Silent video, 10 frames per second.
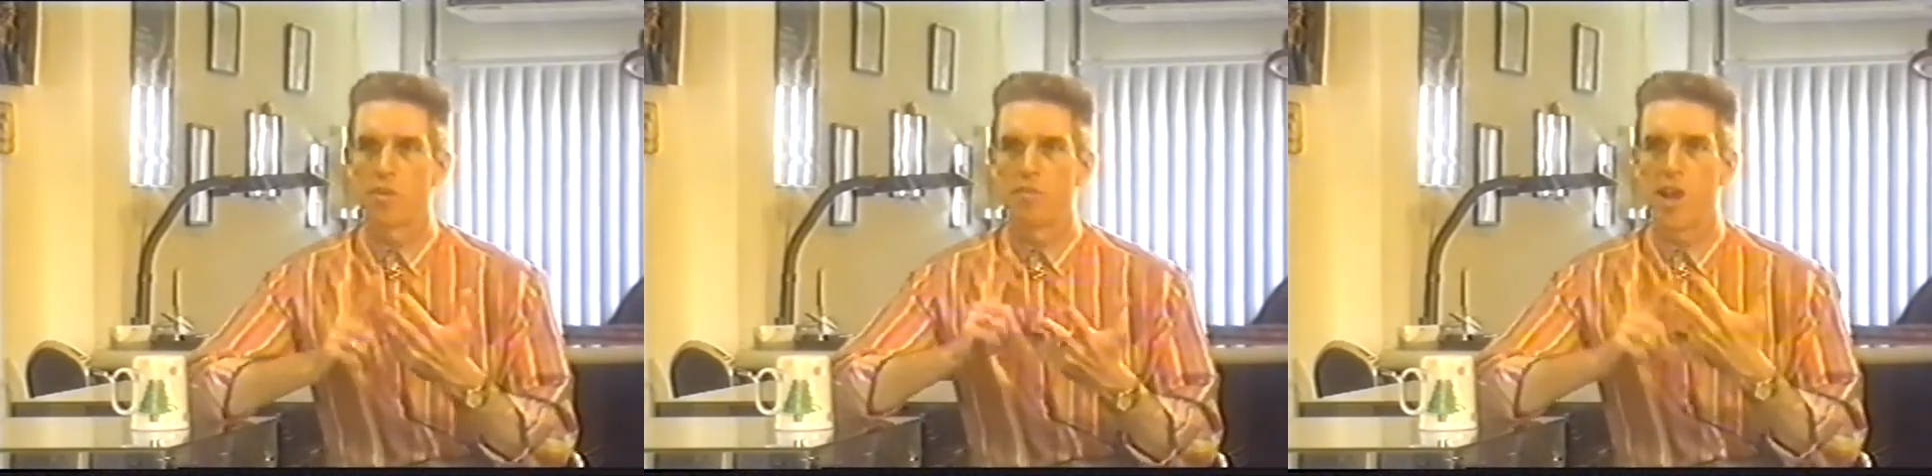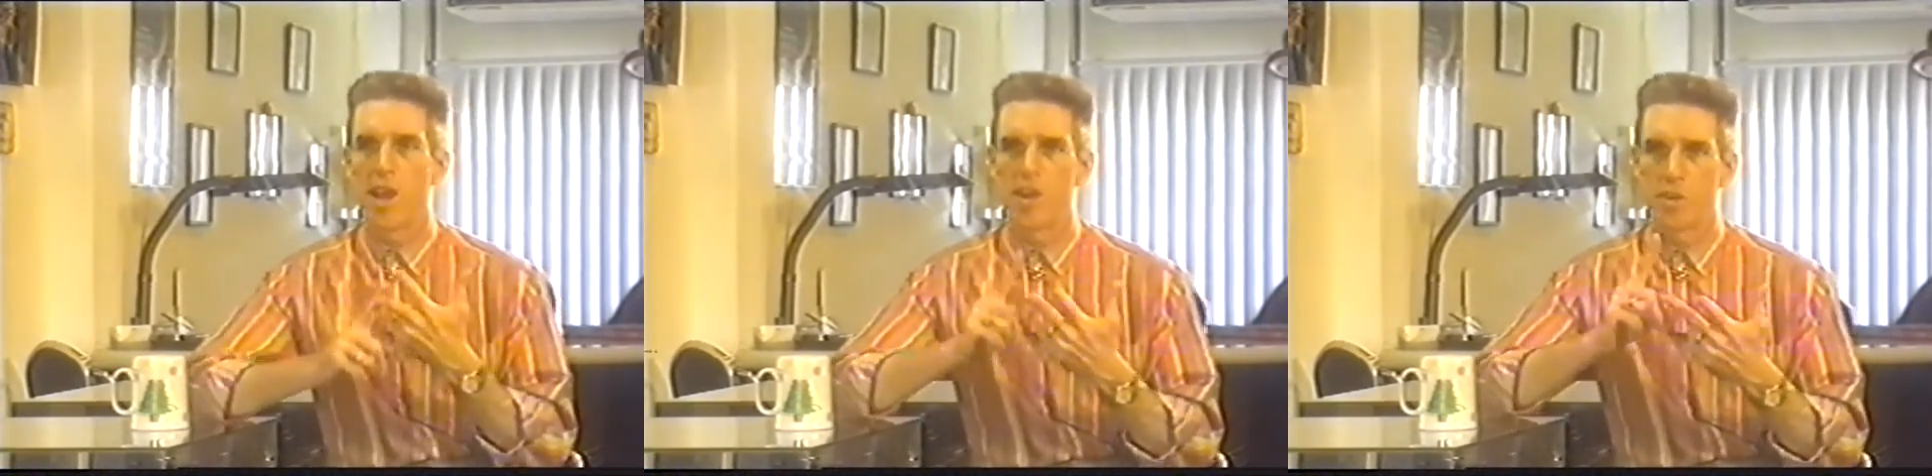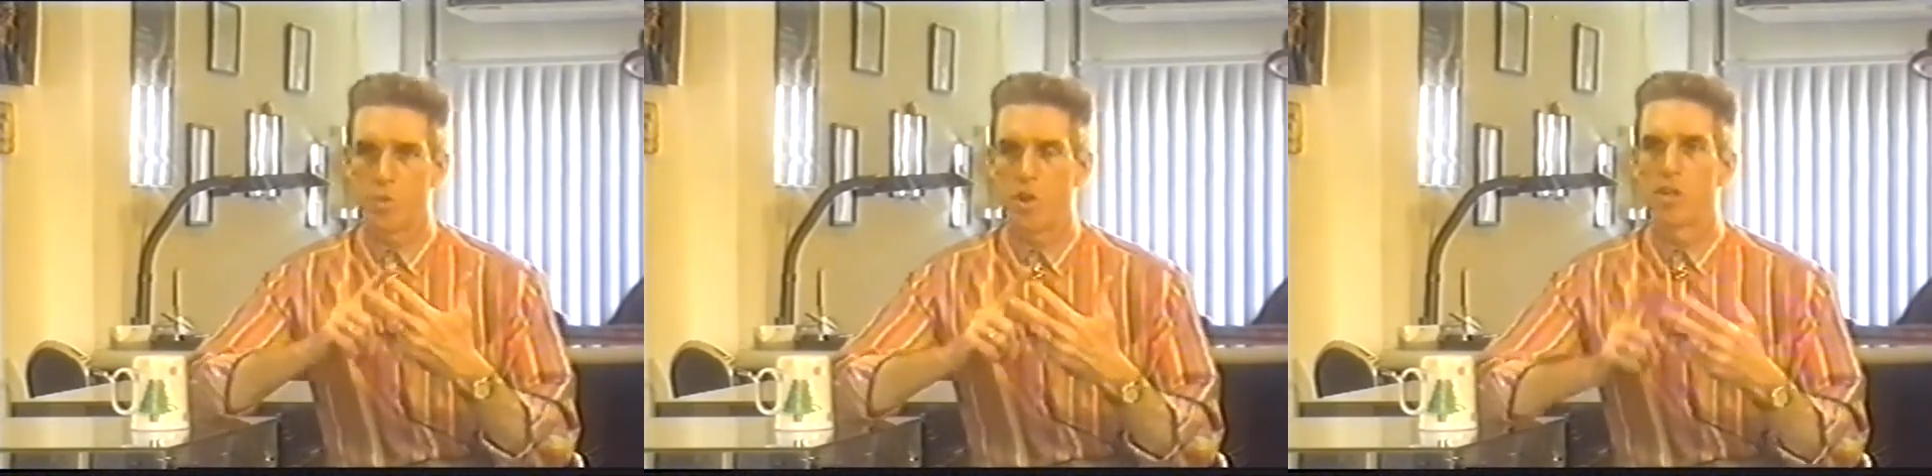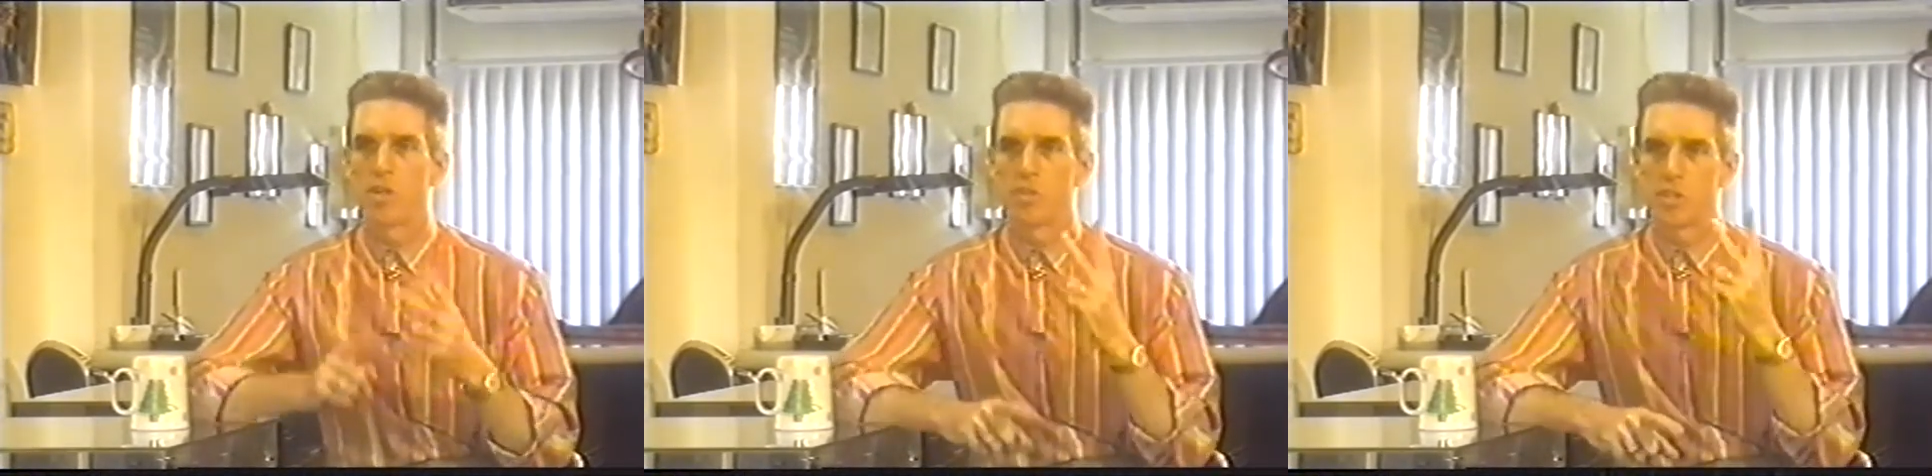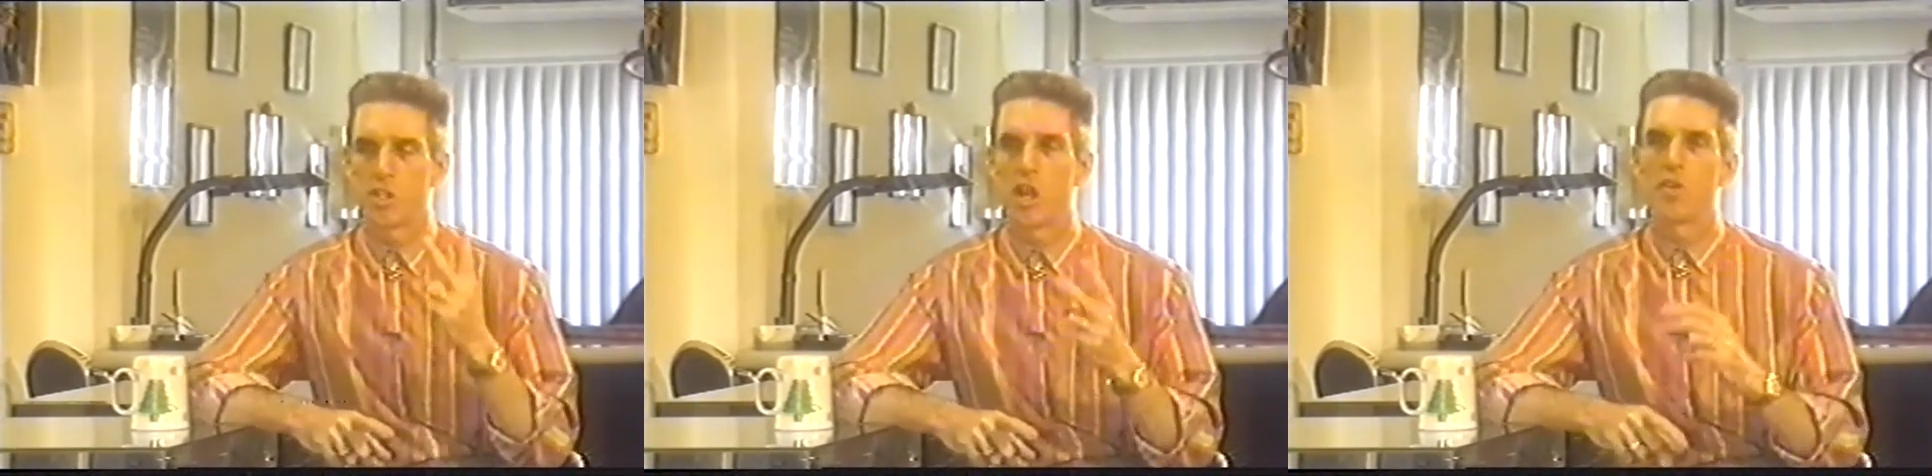fire and water,
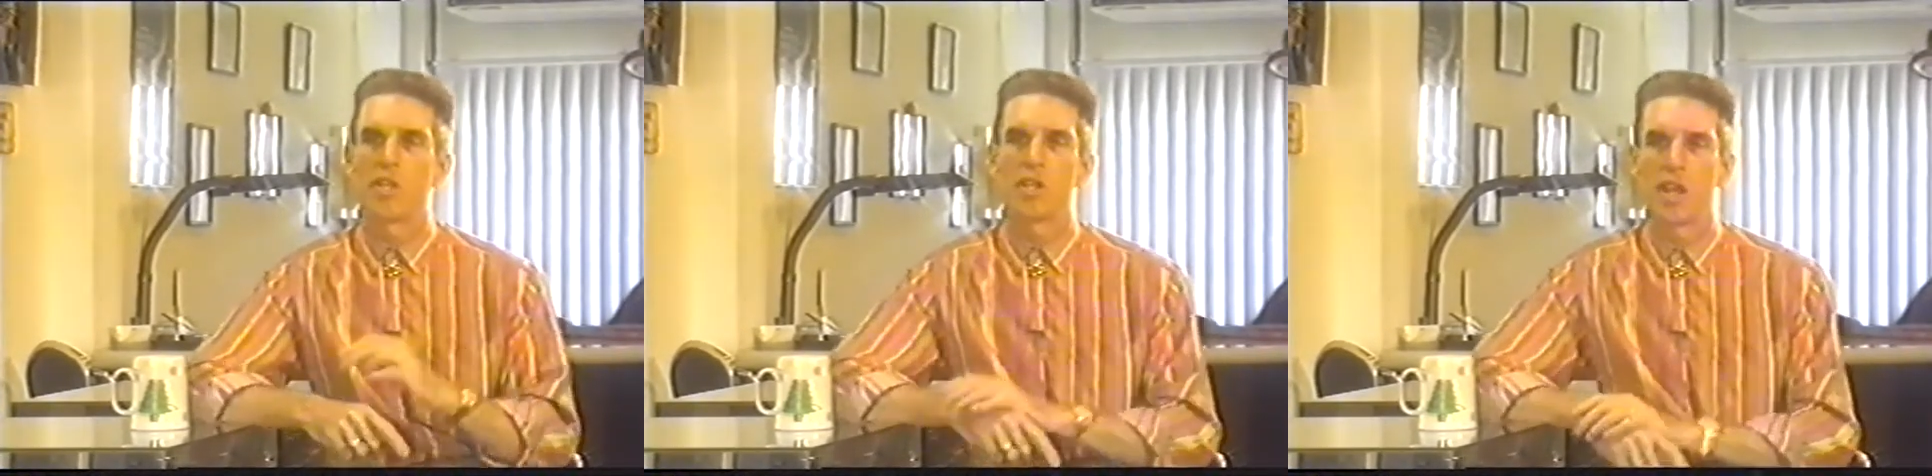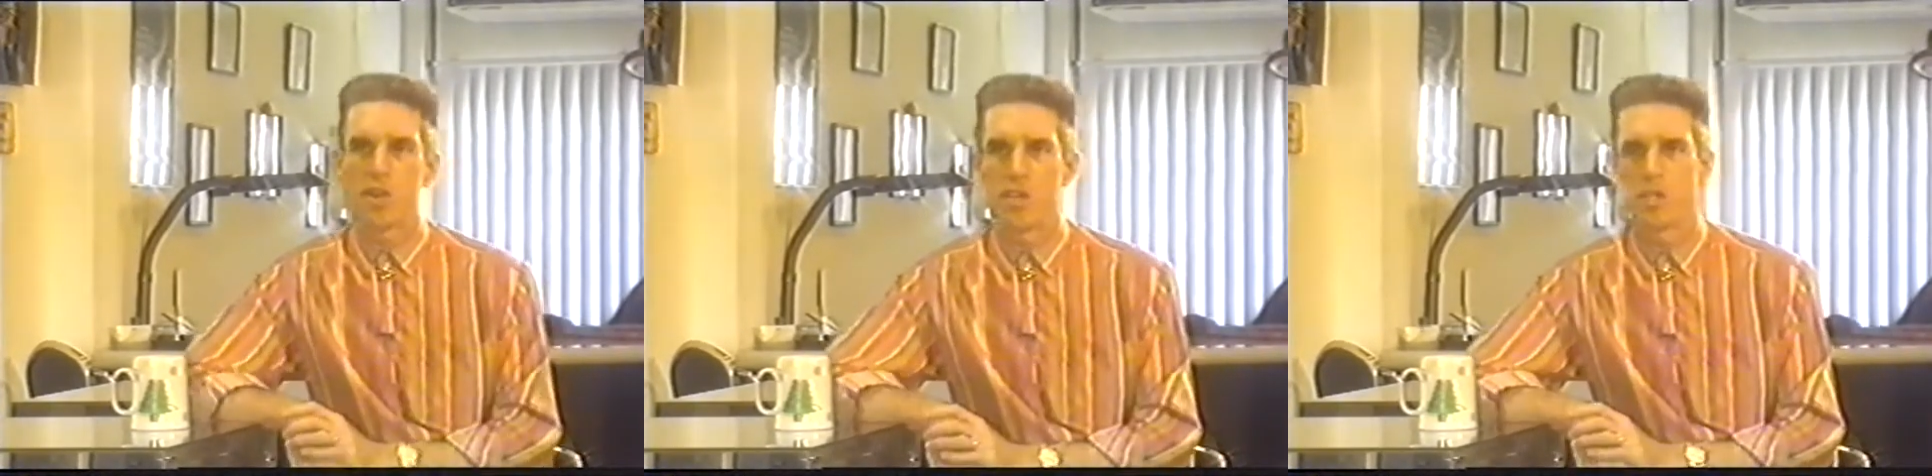color and clarity.